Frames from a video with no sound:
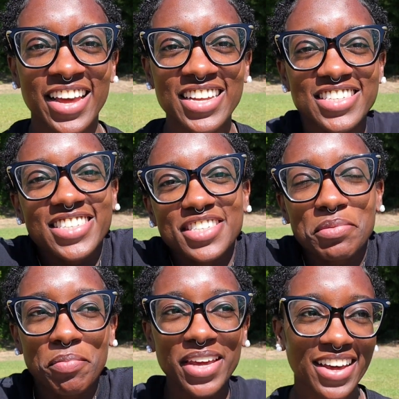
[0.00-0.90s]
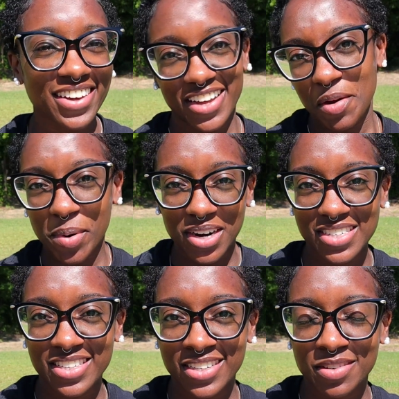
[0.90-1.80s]
and just be a good
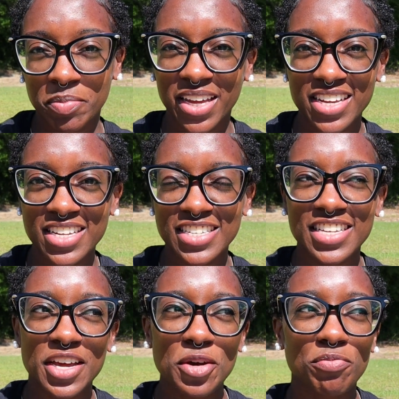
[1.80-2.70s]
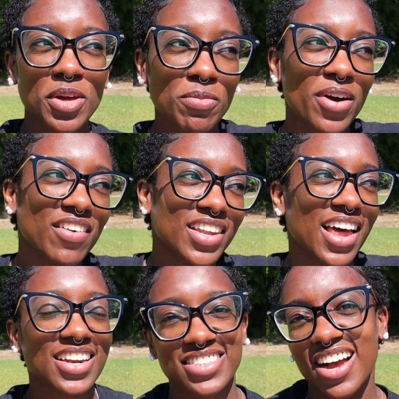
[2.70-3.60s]
person, because people have a
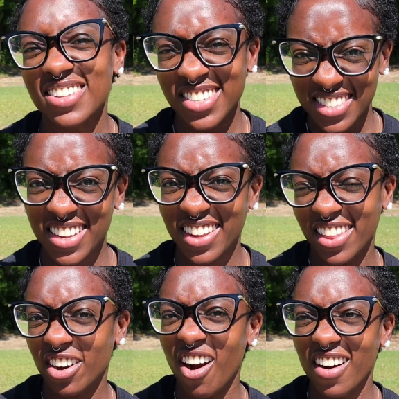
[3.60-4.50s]
lot of toxicity in their